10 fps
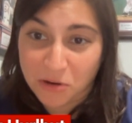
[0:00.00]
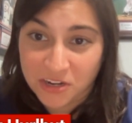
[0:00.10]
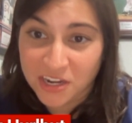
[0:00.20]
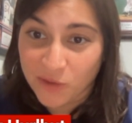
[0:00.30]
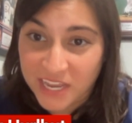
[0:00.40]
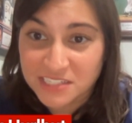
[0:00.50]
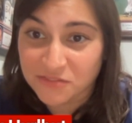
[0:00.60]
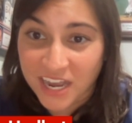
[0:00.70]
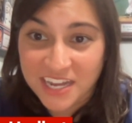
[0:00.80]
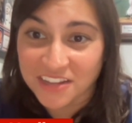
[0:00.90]
parting ways
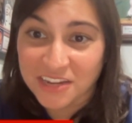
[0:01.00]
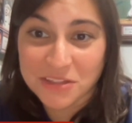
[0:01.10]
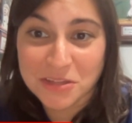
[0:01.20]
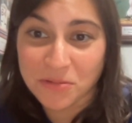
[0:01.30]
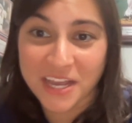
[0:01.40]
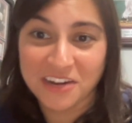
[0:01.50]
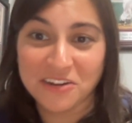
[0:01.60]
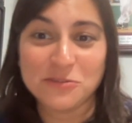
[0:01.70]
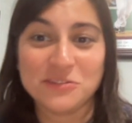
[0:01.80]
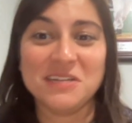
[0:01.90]
finally with a
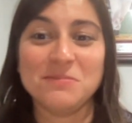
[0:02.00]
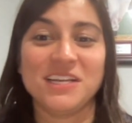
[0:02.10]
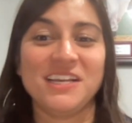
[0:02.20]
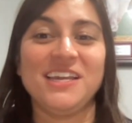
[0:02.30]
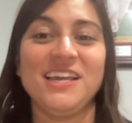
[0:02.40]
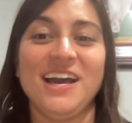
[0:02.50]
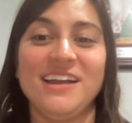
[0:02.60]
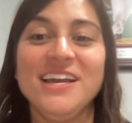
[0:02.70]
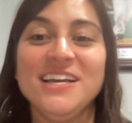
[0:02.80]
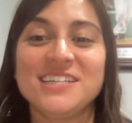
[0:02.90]
player who seems like he
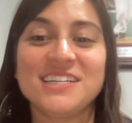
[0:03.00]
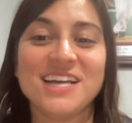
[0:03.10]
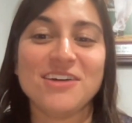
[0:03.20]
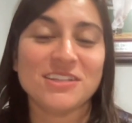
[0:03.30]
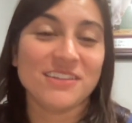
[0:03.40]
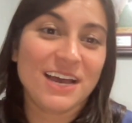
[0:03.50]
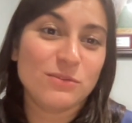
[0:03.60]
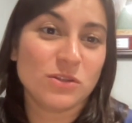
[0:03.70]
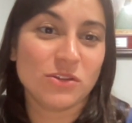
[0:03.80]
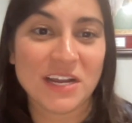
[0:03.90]
had 6,000
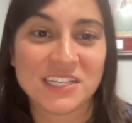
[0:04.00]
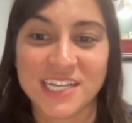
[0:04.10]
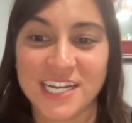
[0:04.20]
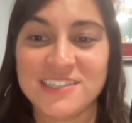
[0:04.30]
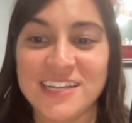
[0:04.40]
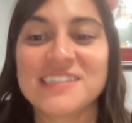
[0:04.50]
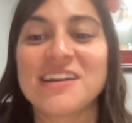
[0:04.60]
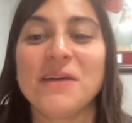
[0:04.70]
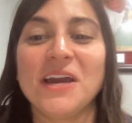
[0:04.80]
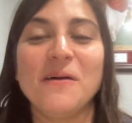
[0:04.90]
lives with the Red Sox. So that's
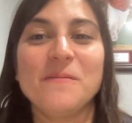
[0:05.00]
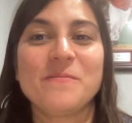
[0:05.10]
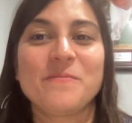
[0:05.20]
coming up.